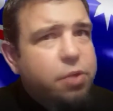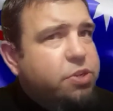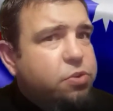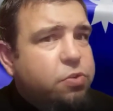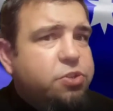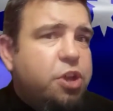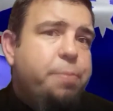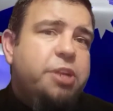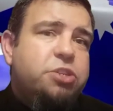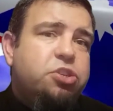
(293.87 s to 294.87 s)
There is also
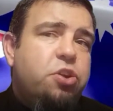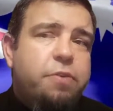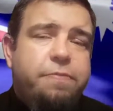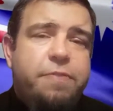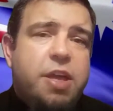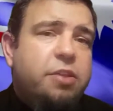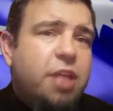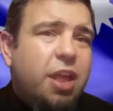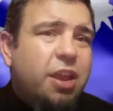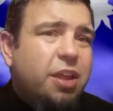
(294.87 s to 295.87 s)
mention I have
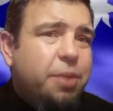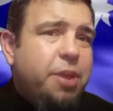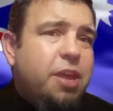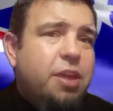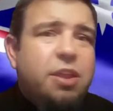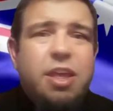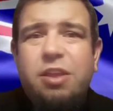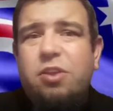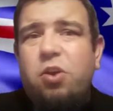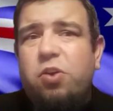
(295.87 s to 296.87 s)
found that it appeared
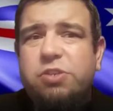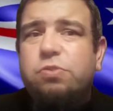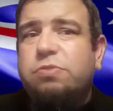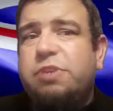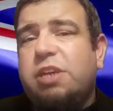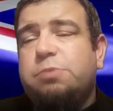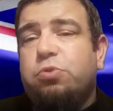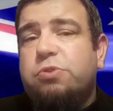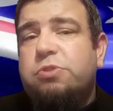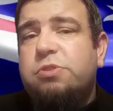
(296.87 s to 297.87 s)
in high school
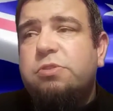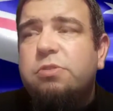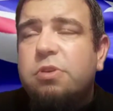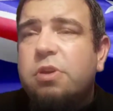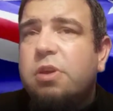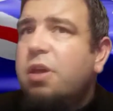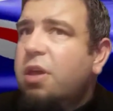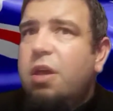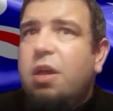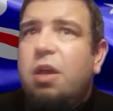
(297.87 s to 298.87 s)
textbooks
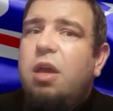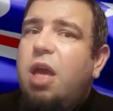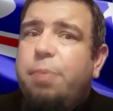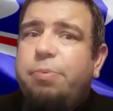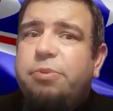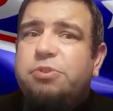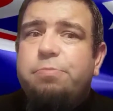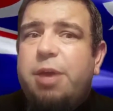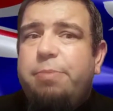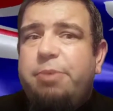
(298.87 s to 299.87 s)
up until
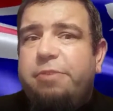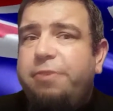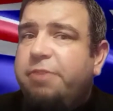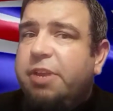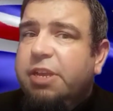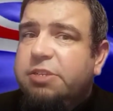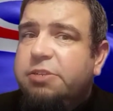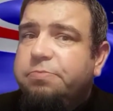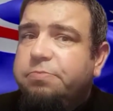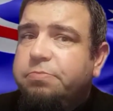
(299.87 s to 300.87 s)
maybe the
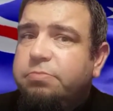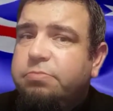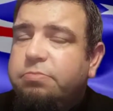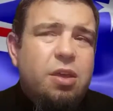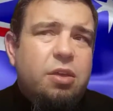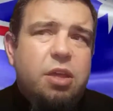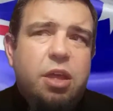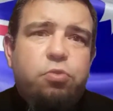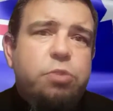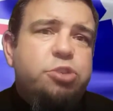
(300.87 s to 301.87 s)
50s.
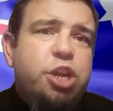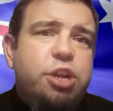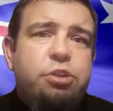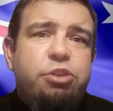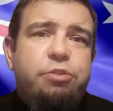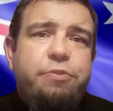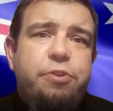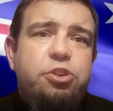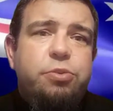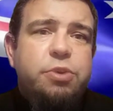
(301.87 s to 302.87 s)
a group generally
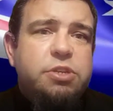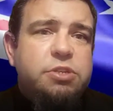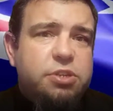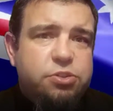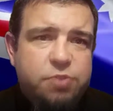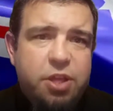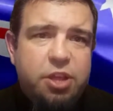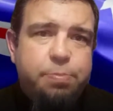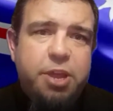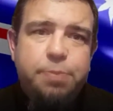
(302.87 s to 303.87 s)
referred to as
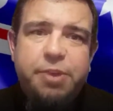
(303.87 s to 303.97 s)
Australian